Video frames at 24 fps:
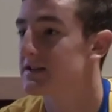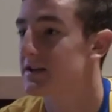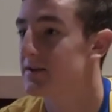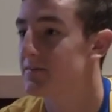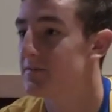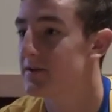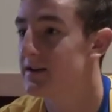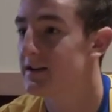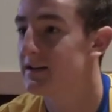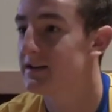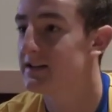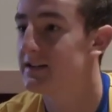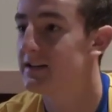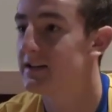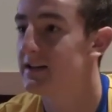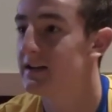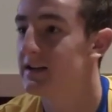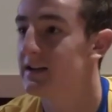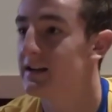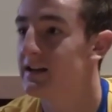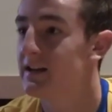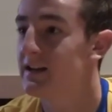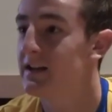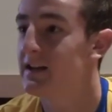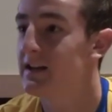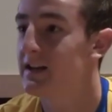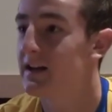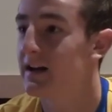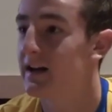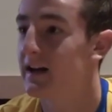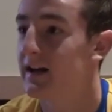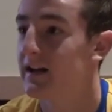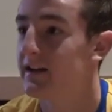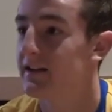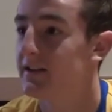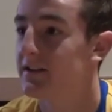I'm needed there,
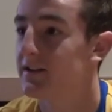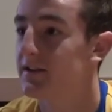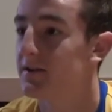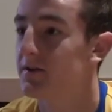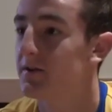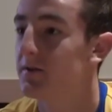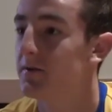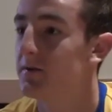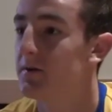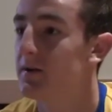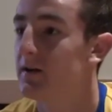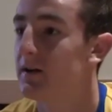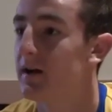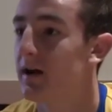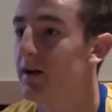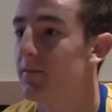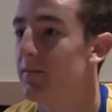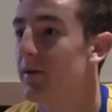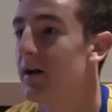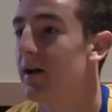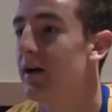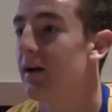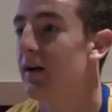and you know, I